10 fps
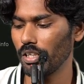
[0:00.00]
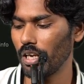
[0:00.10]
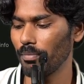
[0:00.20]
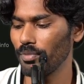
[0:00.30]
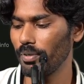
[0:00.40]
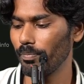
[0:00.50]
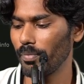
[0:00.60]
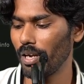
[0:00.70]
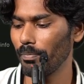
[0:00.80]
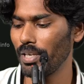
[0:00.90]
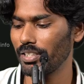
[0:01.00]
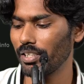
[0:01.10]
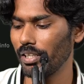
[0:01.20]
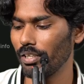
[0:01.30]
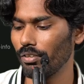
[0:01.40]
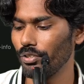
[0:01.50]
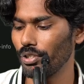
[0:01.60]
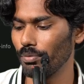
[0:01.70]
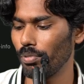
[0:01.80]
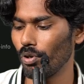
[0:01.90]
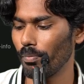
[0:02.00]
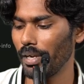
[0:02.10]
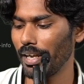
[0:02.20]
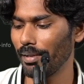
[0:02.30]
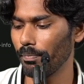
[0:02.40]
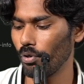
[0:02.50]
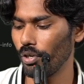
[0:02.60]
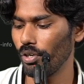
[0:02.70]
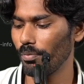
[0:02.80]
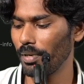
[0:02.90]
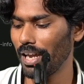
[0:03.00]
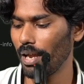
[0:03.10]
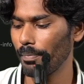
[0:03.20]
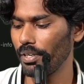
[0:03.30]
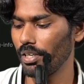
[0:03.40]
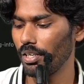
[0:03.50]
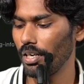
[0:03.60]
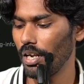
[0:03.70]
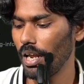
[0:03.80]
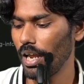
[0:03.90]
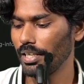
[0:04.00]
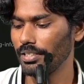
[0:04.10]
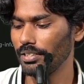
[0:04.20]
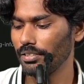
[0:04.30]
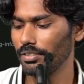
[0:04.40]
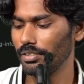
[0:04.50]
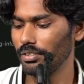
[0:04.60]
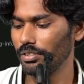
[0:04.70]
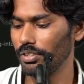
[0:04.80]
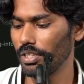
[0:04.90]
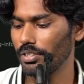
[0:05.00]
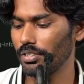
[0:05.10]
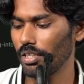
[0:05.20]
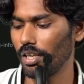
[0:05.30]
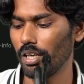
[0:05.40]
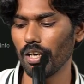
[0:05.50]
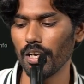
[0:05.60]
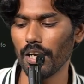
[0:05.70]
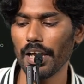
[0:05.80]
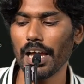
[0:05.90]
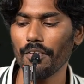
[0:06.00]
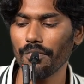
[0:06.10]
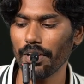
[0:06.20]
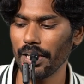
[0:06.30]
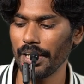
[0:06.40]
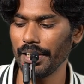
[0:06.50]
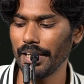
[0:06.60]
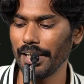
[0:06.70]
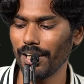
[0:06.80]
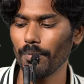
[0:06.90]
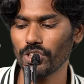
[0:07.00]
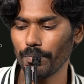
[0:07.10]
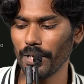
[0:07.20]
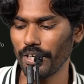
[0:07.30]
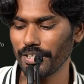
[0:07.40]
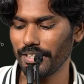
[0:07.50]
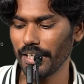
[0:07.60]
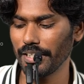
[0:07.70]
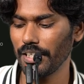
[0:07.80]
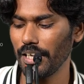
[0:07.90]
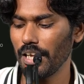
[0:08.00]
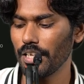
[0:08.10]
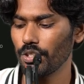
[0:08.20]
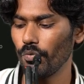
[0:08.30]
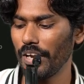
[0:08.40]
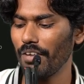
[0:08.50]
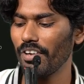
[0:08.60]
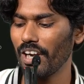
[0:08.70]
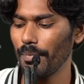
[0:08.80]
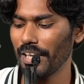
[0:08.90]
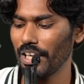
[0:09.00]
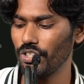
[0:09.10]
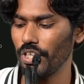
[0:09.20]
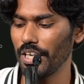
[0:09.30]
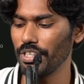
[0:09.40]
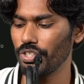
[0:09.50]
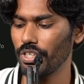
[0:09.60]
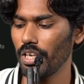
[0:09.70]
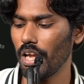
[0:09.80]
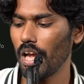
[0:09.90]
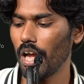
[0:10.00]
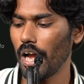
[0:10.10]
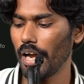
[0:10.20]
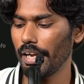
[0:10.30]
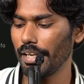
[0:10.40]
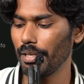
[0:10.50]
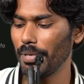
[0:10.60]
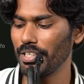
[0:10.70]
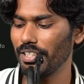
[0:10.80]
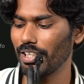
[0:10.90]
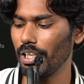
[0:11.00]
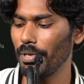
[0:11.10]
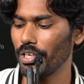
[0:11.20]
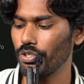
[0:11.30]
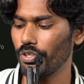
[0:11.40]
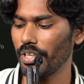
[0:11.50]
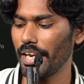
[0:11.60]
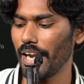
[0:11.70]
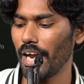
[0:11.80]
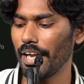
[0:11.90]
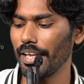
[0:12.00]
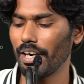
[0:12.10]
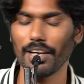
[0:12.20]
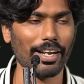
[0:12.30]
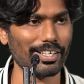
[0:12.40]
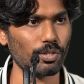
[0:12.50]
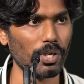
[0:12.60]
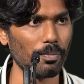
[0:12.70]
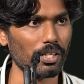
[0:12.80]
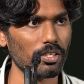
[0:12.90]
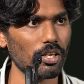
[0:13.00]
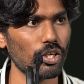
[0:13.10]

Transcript: I'm basically going to import my endpoint of my app here, and just I have an LLM as a metric set. So whenever I make a change, I basically make sure that I run an experiment.